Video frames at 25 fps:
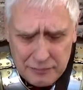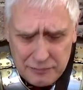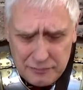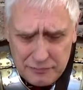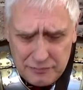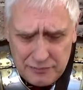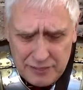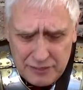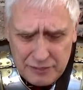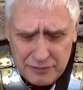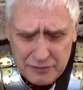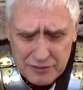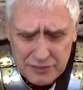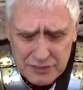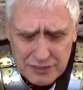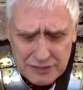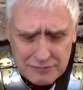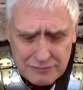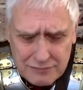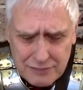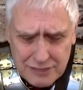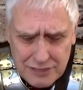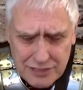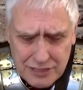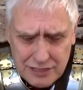It was a
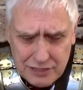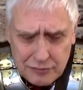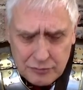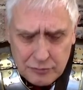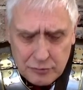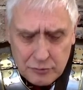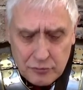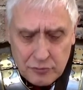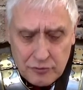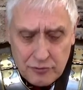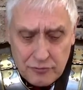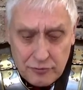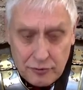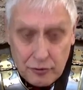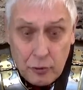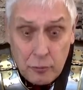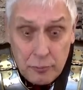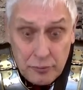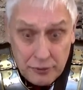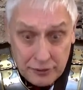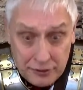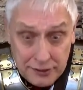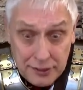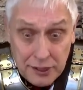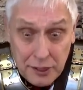terrible revolt,
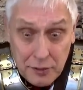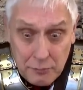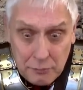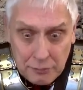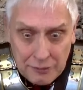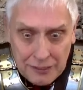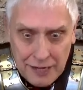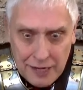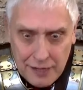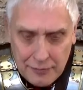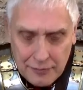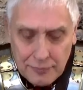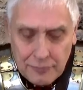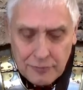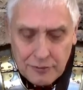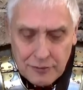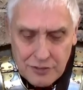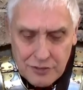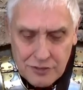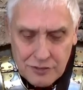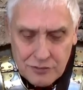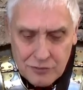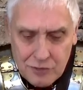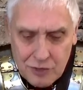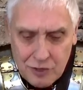but I don't blame them
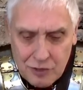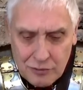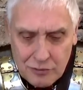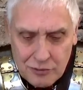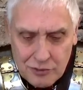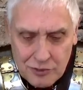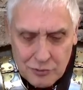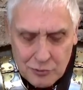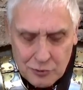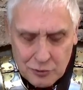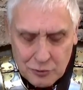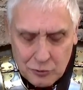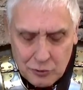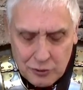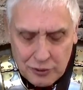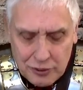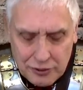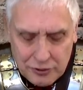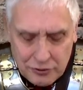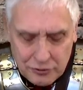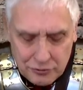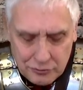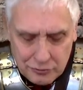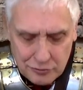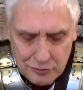because the Romans were
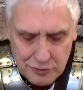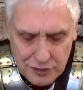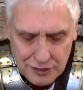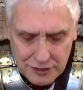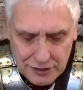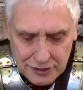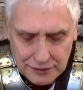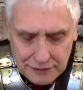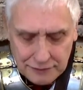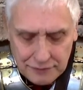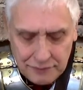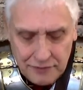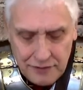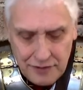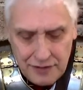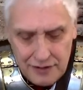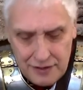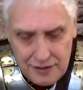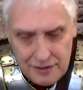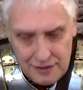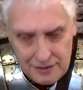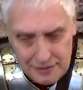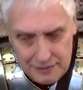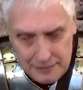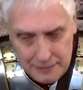quite cruel to her.
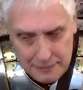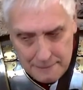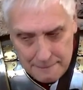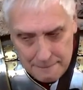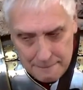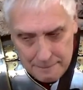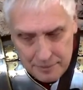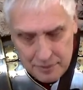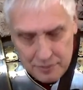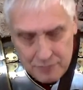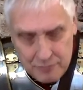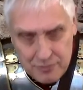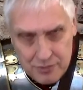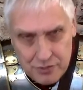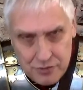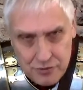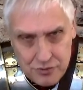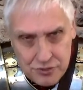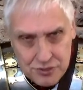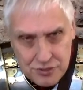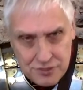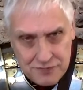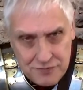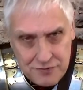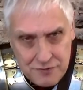But
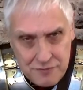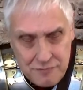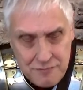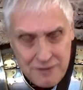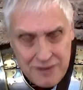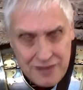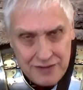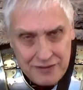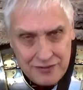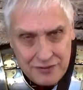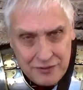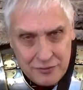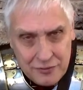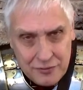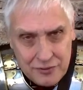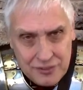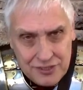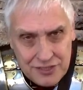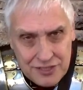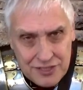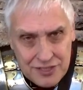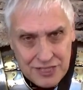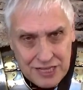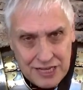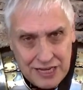most of the men that were in
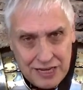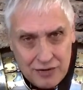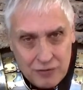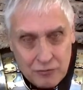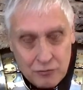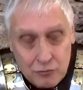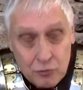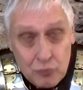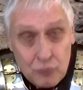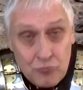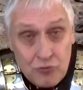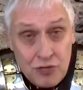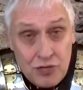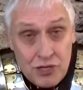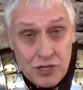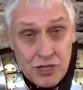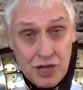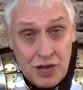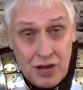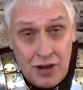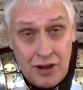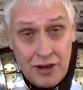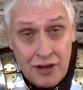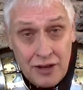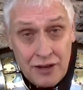the town were
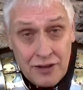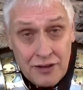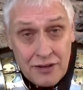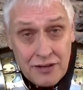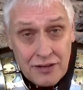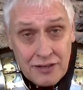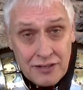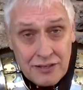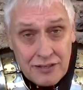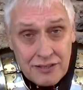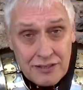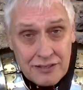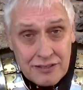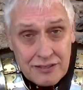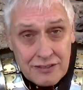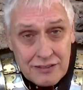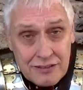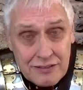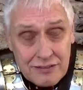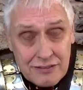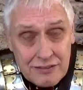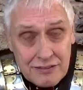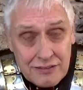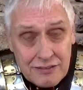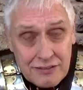retired
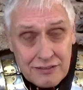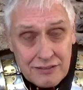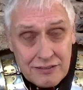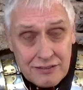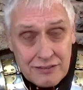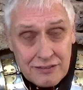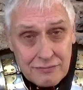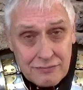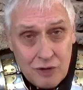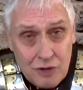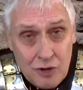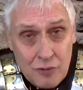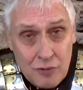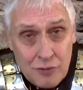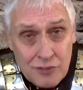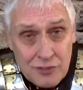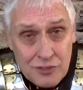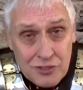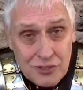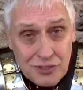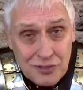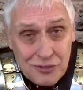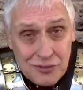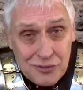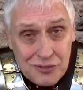Roman
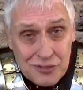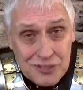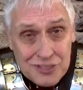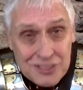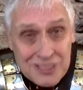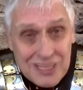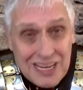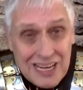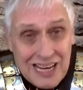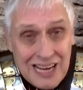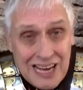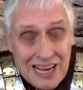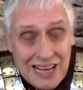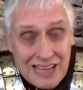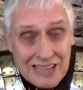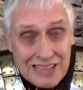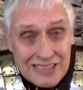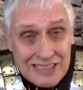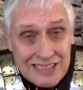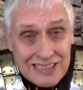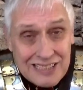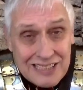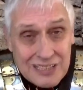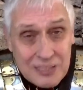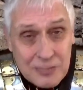soldiers,
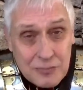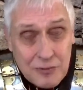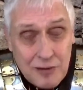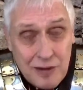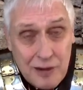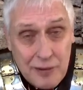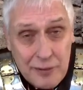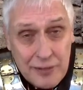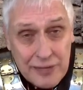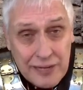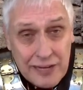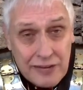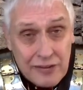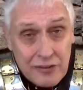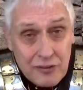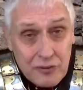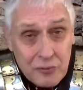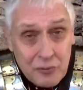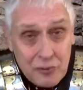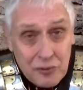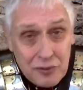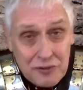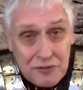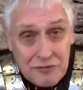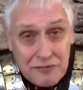and it's where we get the
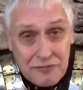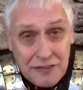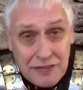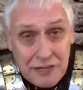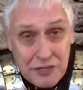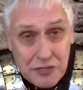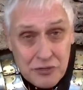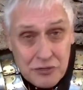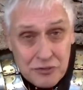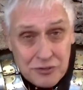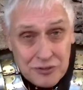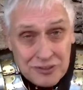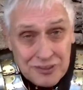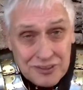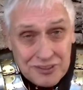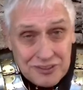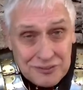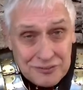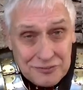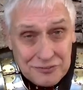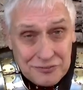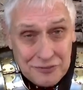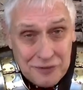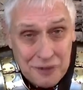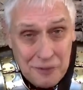word veteran
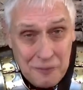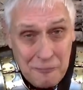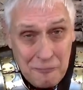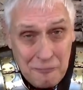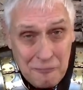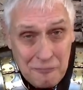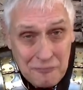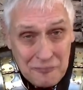from.